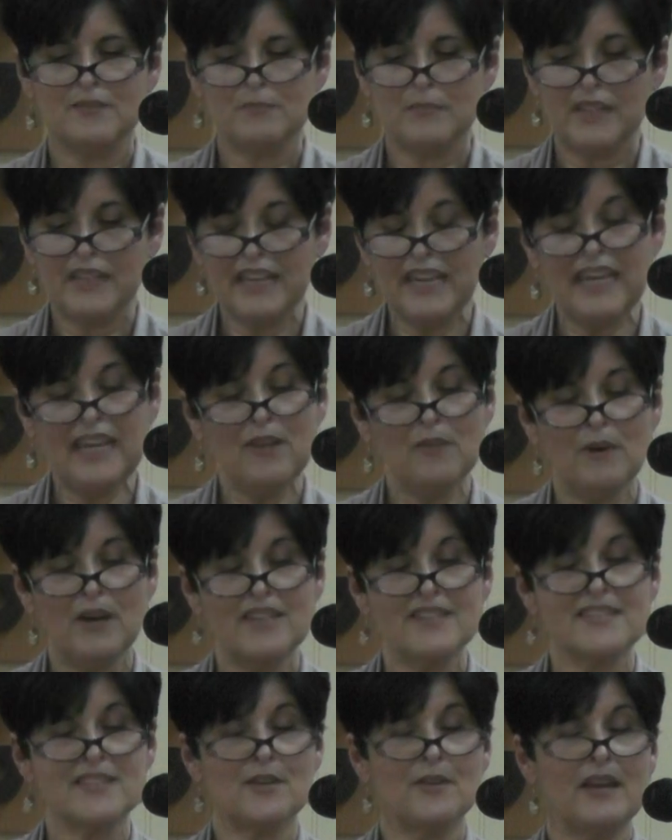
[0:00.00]
But
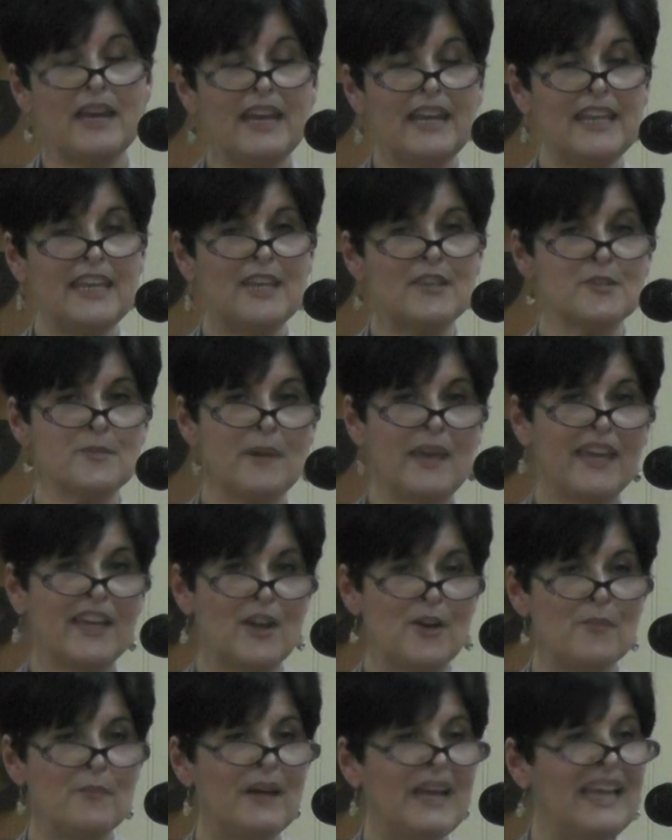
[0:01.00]
anyway, so Eddie comes back
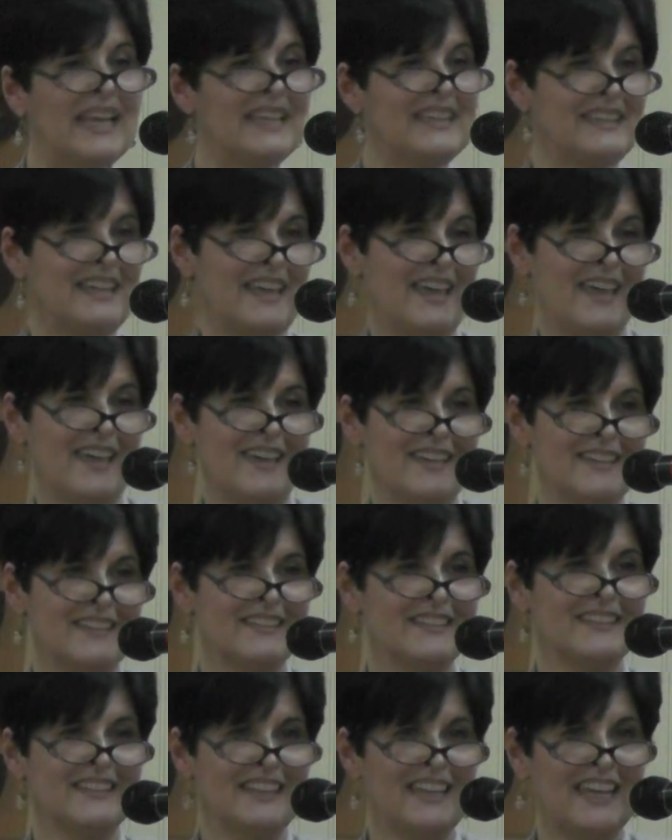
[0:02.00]
on Monday,
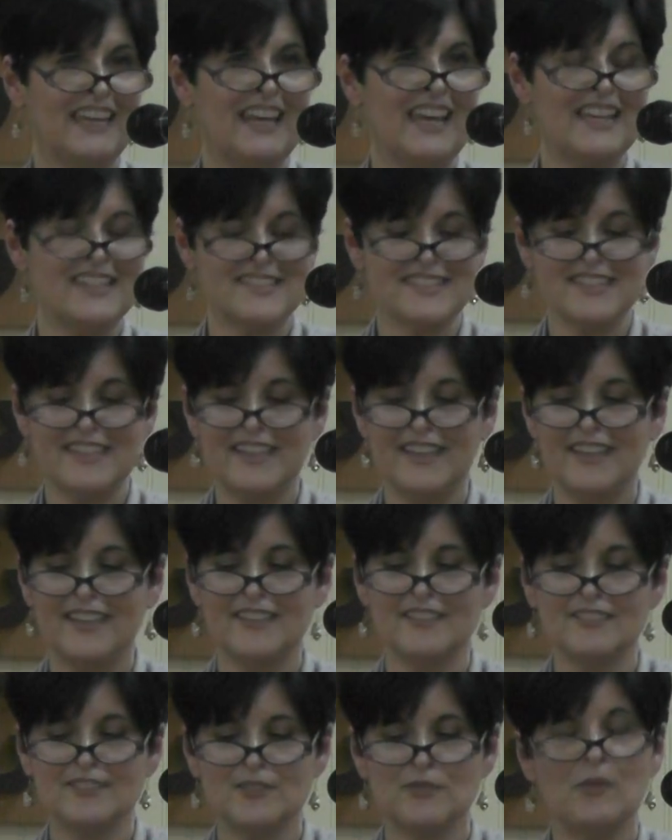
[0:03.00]
and I
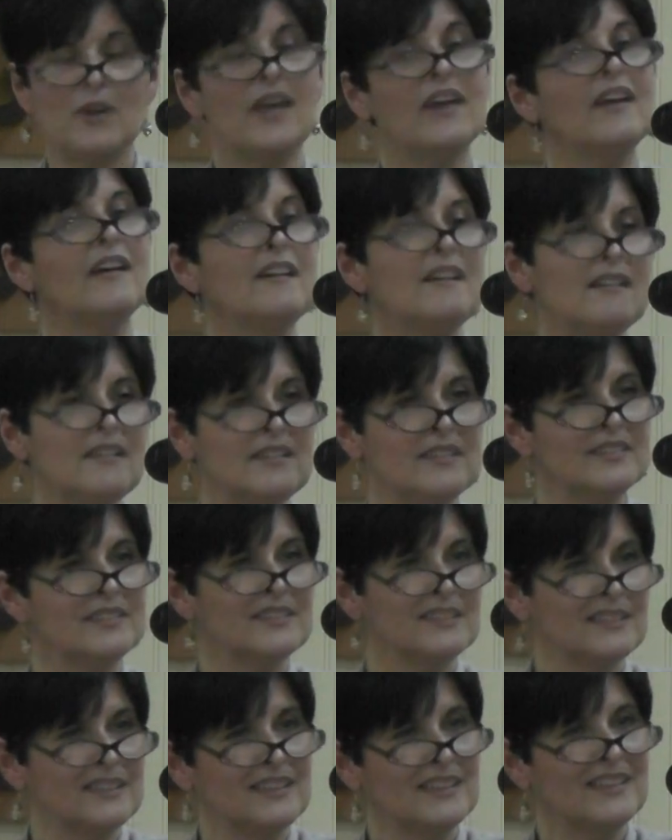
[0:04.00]
said, "Well,
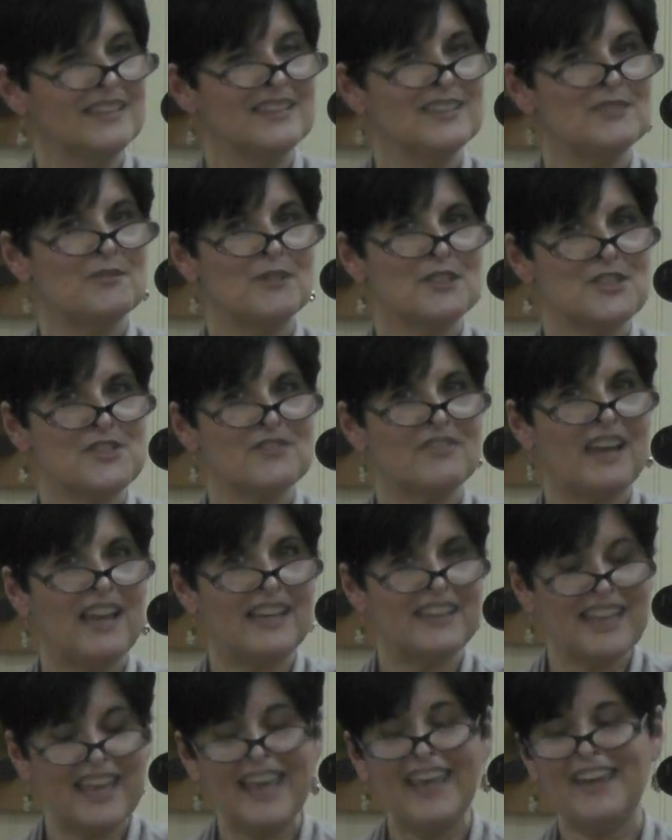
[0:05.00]
what'd you
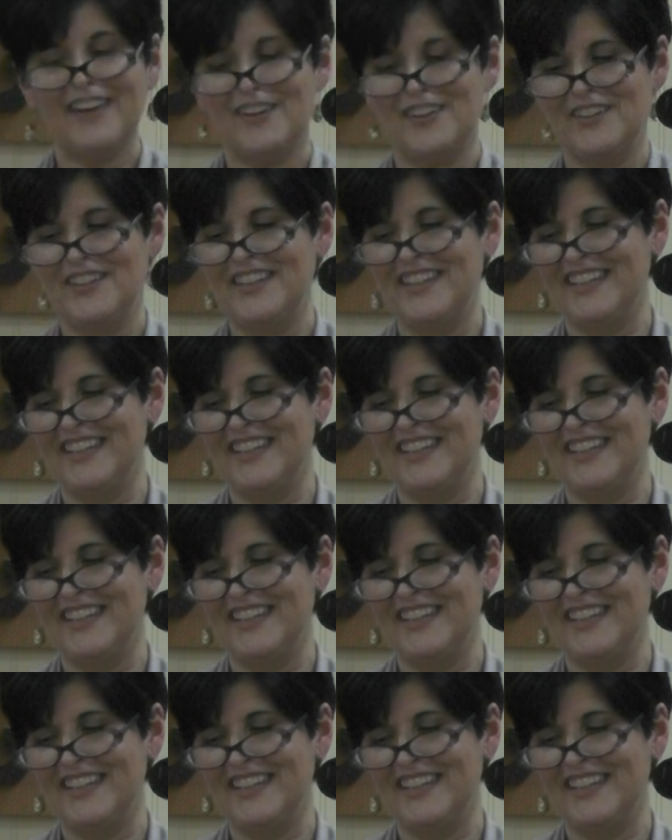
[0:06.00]
find out?"